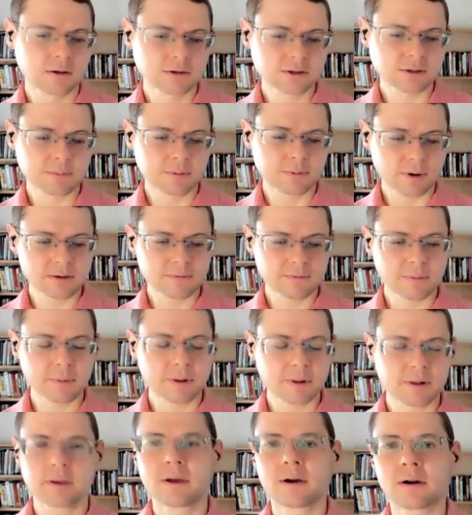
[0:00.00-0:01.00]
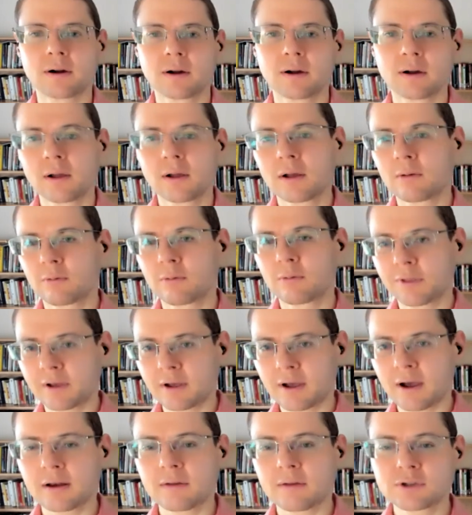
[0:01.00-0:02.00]
So I'm quite familiar with the
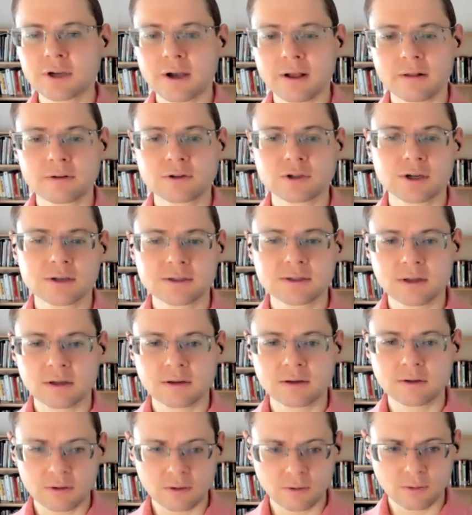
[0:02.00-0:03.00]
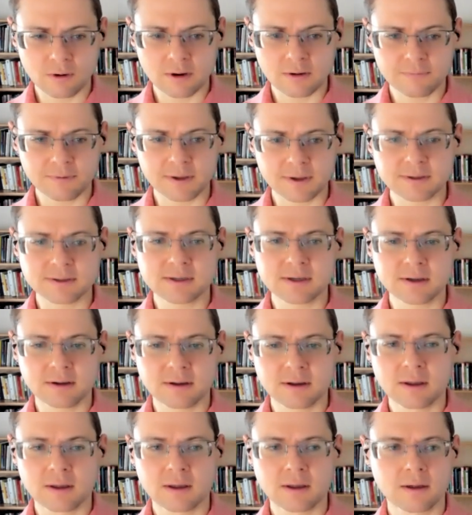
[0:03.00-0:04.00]
kind of challenges that you are facing
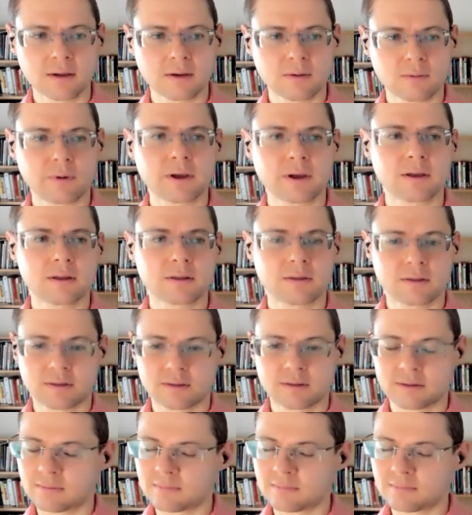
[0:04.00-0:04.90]
with